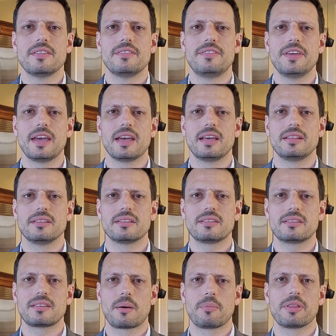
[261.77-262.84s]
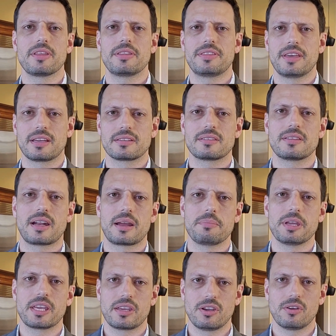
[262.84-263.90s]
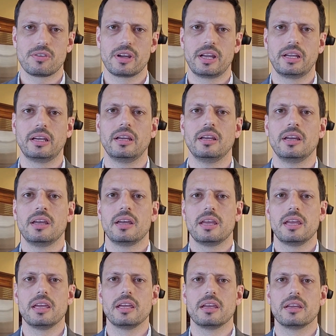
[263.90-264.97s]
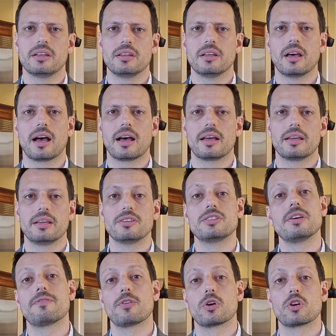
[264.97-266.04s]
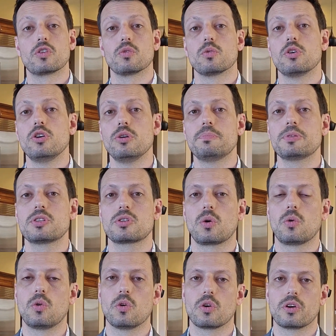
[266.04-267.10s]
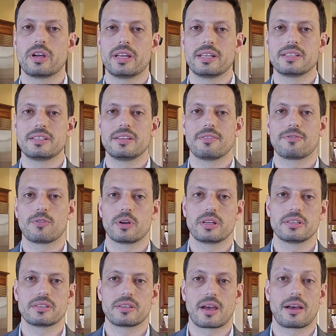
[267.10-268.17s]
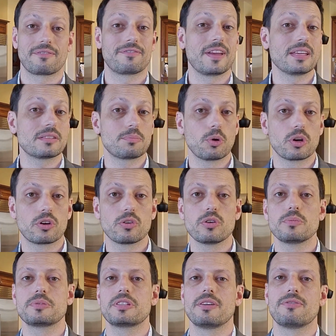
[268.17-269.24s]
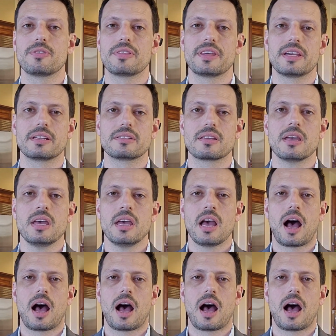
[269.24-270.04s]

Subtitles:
than some of the things that I'm hearing in different groups or in different Facebook groups, different things.